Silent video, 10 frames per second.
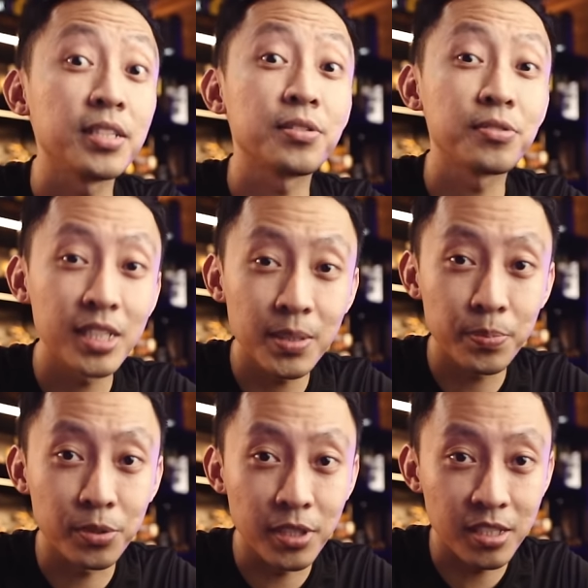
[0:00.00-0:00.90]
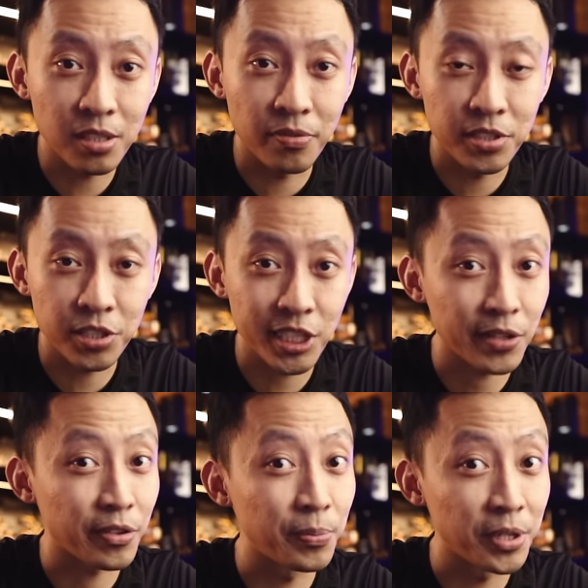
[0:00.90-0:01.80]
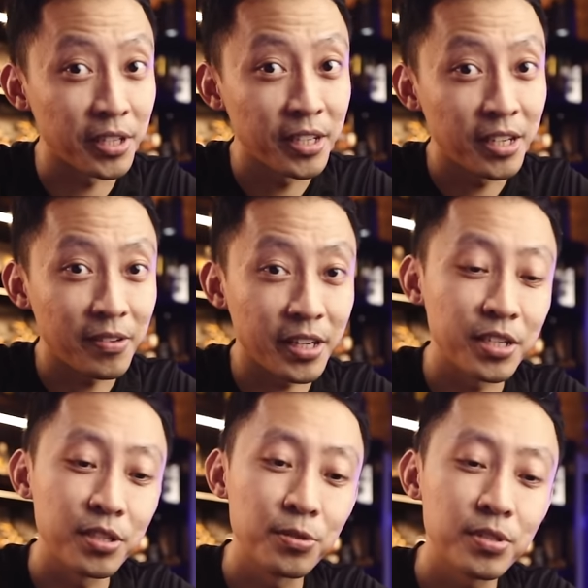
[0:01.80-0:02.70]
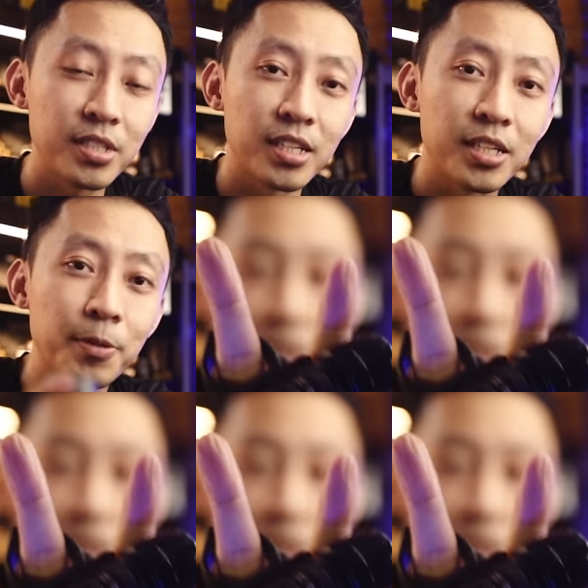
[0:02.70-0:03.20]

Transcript: Israeli police officer shared with me. Right, he used the